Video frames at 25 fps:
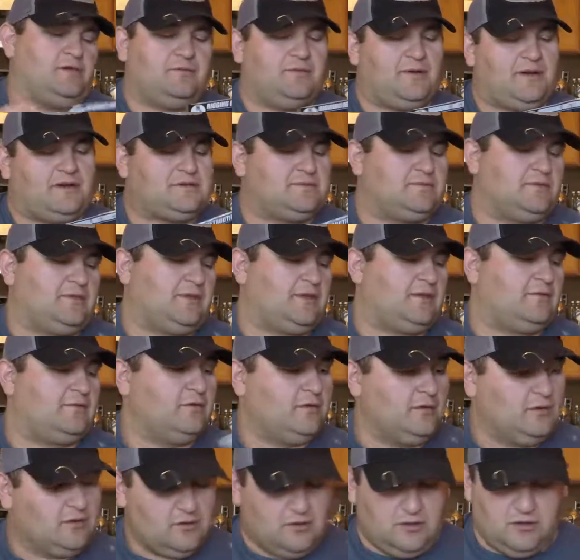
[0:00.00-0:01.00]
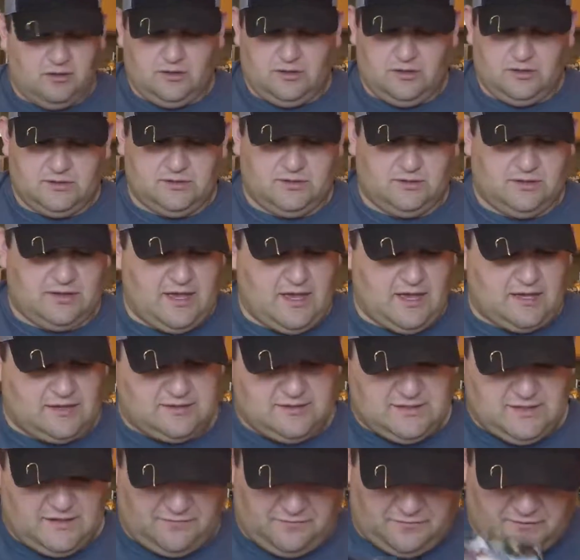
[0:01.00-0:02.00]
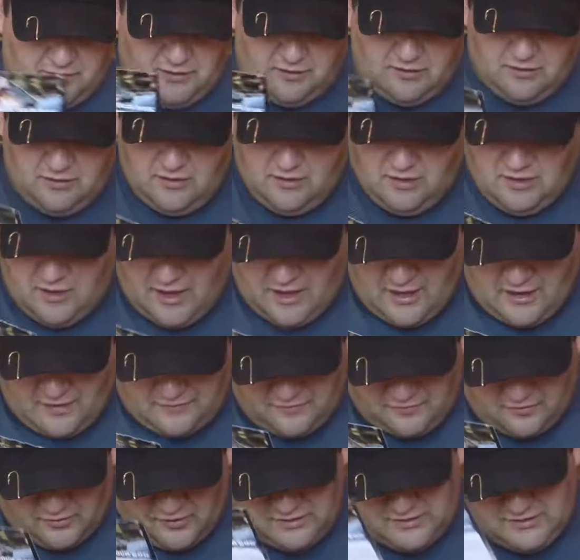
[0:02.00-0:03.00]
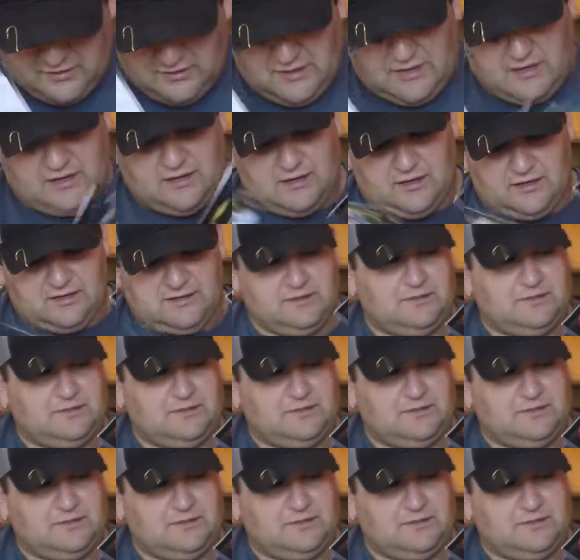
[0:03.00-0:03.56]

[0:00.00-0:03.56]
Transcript: you possibly think of. So yeah, definitely. And of course you get a